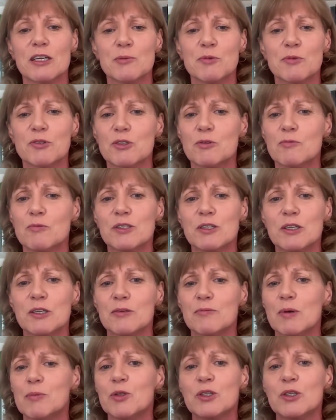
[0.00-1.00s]
I spoke to one
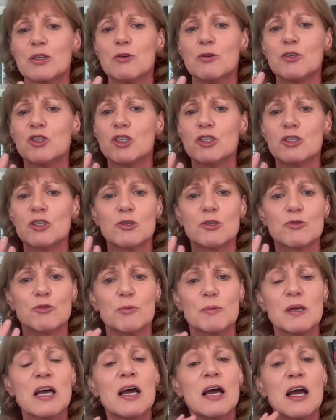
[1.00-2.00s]
girl in my book who just goes
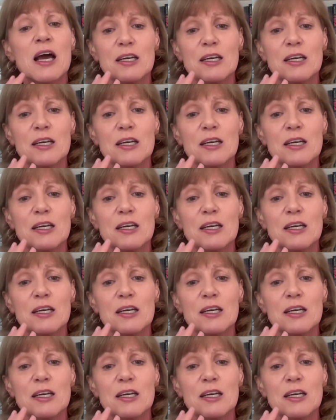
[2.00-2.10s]
from